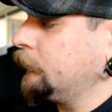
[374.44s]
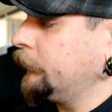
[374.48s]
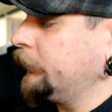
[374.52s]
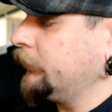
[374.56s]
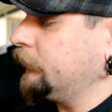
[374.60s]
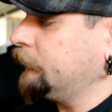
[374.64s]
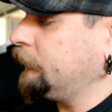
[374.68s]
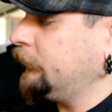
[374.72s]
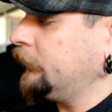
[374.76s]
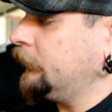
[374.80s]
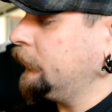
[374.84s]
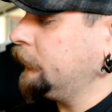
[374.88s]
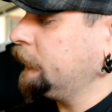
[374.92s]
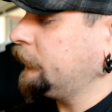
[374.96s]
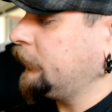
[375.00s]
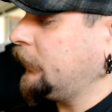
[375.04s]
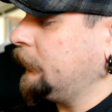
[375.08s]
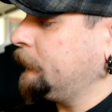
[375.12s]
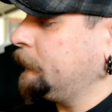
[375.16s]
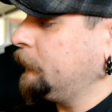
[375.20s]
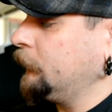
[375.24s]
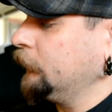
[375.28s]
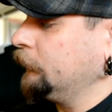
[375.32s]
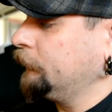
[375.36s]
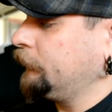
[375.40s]
ring fingers
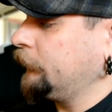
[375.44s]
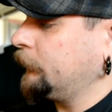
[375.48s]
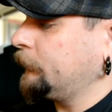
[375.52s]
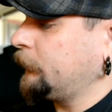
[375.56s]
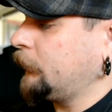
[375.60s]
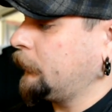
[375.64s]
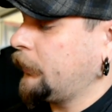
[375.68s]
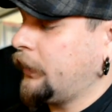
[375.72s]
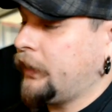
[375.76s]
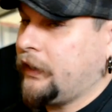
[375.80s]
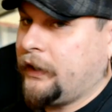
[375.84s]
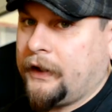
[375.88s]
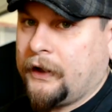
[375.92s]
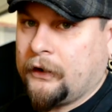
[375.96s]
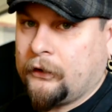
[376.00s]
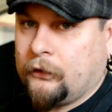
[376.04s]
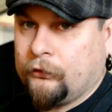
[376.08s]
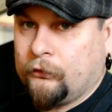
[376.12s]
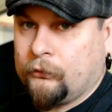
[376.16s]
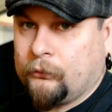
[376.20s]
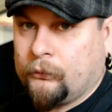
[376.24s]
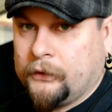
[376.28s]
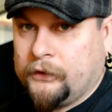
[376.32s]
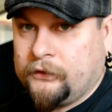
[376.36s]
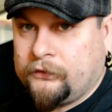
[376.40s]
and middle finger of my right hand on
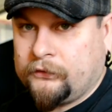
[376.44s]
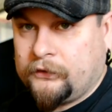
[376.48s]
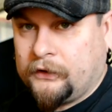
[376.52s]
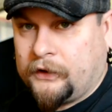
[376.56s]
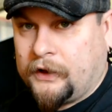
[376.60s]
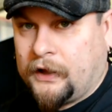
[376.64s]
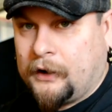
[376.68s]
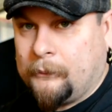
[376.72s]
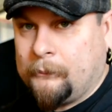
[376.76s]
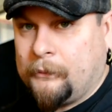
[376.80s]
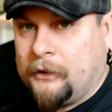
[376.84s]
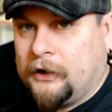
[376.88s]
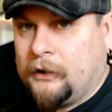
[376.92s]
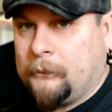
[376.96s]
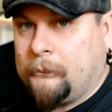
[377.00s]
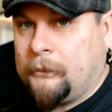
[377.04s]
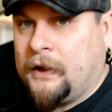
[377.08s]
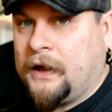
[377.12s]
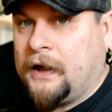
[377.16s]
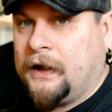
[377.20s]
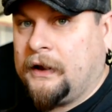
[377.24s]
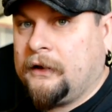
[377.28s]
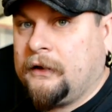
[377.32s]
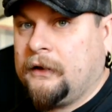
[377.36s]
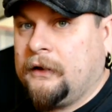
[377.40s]
the wrist to kind of bend it
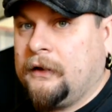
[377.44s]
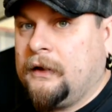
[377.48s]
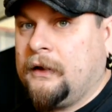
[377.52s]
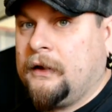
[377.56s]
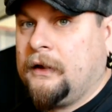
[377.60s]
back.